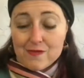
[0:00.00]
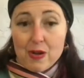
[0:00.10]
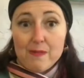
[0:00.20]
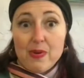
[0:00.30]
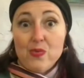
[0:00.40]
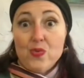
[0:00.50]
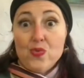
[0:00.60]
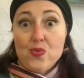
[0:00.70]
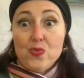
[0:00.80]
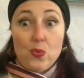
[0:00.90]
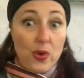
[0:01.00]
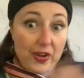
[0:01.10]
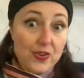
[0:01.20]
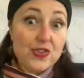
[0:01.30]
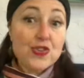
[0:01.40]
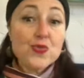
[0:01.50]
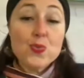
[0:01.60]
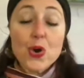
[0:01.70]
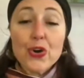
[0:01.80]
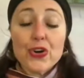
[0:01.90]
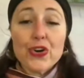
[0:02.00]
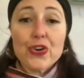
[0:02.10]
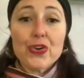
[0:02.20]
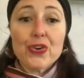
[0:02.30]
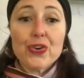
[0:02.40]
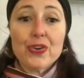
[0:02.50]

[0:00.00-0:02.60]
from where you were,